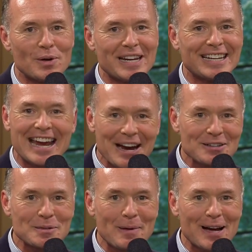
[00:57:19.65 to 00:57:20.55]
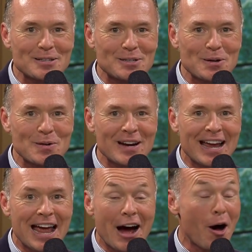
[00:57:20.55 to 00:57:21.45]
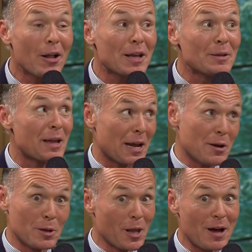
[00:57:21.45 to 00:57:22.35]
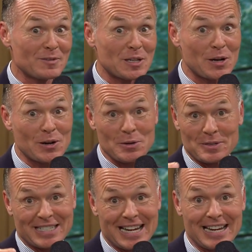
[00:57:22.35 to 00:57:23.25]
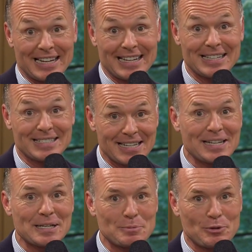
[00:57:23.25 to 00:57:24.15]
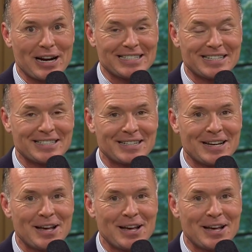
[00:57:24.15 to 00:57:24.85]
He cares about you. All he, he loves to hear you sing, his, sing His praises.